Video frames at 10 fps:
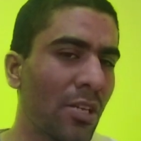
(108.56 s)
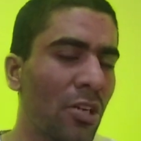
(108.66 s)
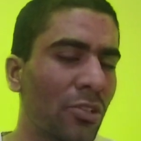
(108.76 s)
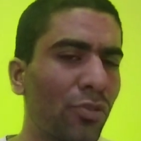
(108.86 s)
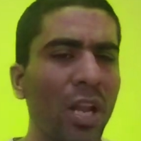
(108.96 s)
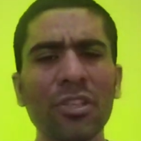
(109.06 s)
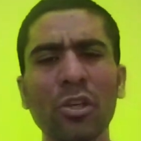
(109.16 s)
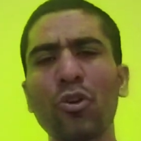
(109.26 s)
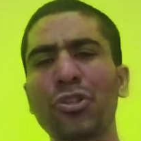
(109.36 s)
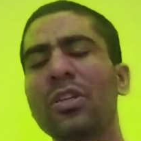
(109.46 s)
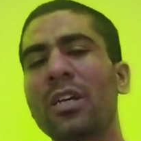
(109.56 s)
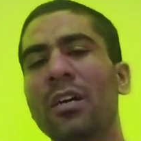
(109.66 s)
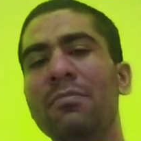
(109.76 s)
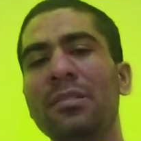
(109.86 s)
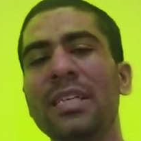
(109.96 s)
So now the question
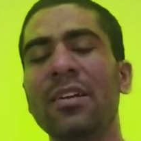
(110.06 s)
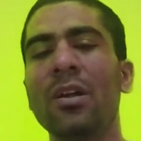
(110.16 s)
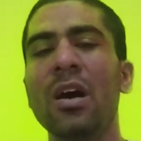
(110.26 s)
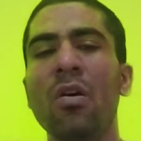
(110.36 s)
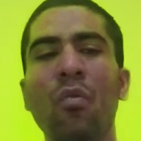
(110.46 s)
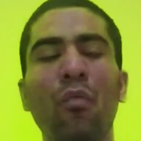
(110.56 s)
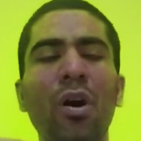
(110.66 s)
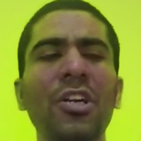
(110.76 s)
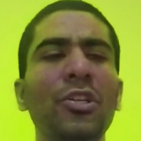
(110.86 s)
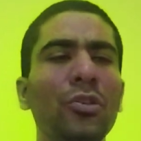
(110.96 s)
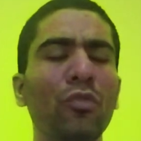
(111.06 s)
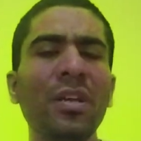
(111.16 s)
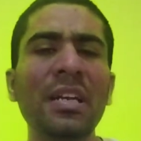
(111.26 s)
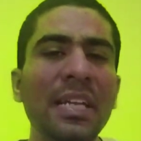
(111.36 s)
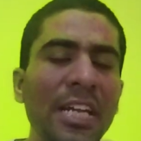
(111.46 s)
comes that what do we
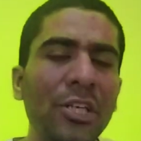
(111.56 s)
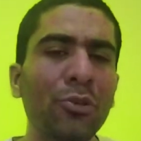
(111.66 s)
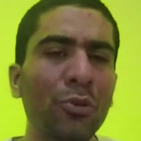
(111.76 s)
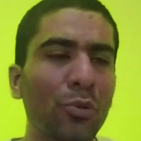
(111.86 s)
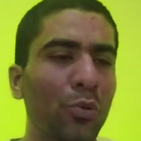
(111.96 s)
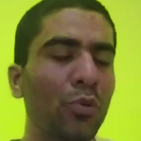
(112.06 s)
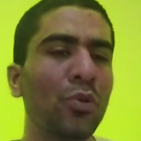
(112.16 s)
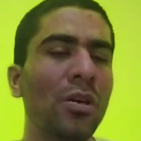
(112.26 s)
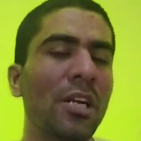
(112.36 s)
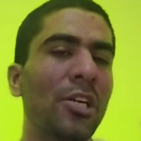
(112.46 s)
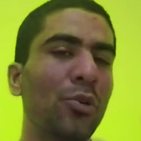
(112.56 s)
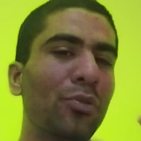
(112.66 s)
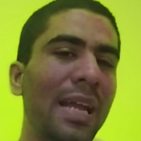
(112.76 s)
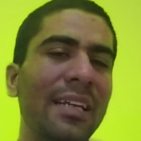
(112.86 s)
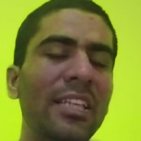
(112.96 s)
need to do to
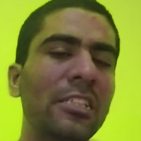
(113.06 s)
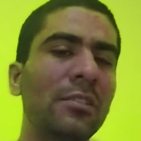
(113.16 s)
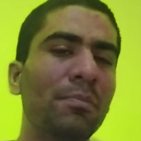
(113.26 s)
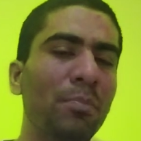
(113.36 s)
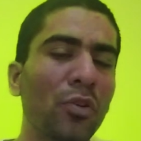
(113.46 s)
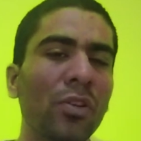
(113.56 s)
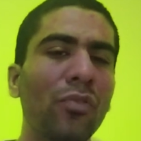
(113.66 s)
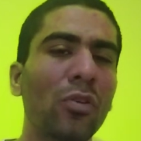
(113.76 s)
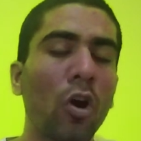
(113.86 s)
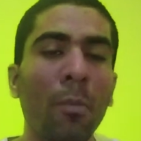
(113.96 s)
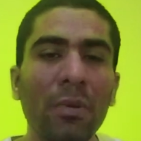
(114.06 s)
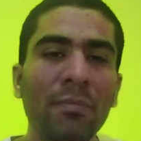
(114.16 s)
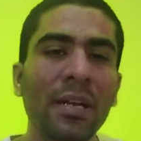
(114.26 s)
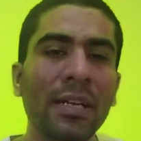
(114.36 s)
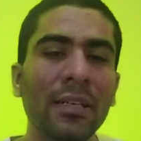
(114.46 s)
get that beautiful
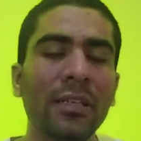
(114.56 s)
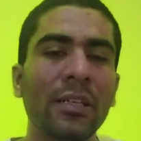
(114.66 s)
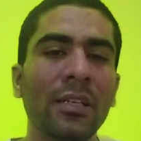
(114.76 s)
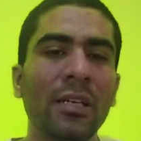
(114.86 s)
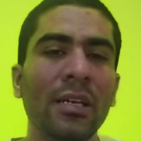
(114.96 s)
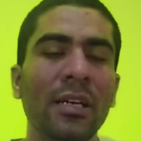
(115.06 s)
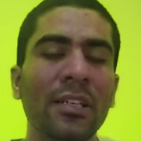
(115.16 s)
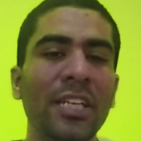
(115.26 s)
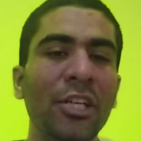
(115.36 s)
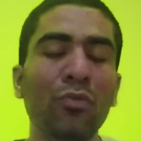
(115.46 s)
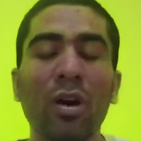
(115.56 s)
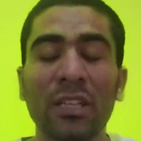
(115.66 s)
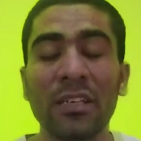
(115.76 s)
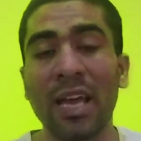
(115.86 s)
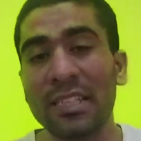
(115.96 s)
compliment that you are the
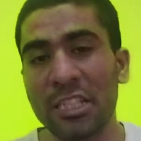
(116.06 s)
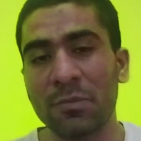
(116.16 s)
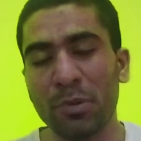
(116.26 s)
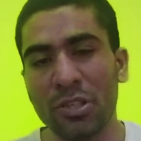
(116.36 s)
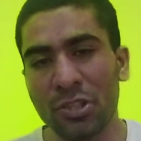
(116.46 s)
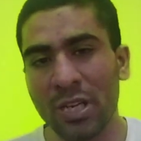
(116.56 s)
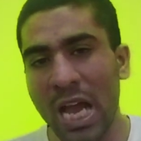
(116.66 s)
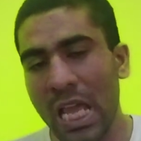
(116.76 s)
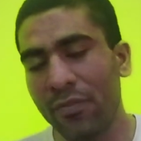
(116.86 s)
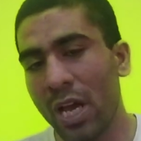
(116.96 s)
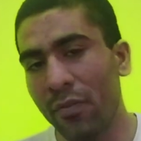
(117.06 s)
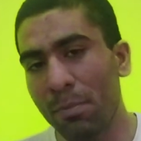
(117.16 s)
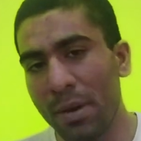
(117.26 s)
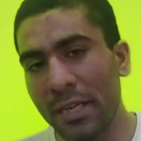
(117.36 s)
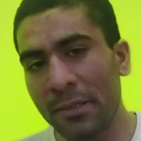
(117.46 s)
nicest person I have ever
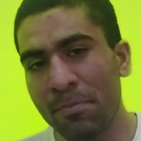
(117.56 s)
met?